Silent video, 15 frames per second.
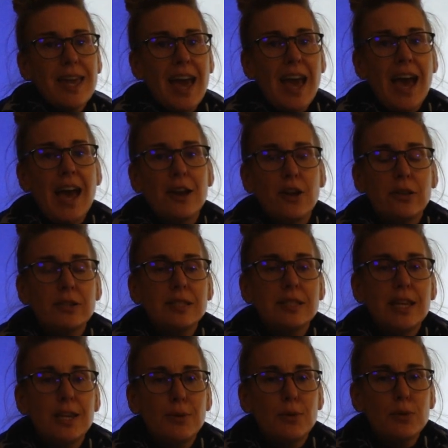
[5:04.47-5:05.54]
care and I'll
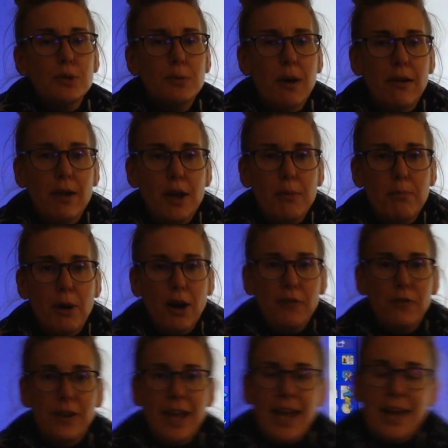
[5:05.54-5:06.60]
see you all tomorrow. Bye
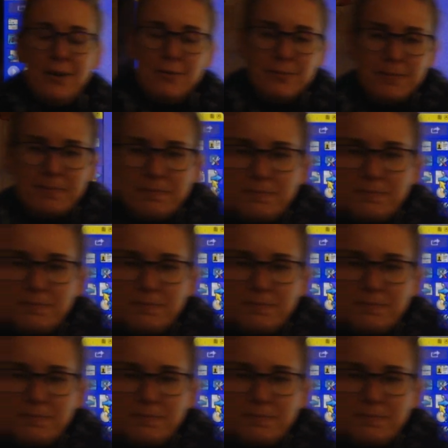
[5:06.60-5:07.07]
for now.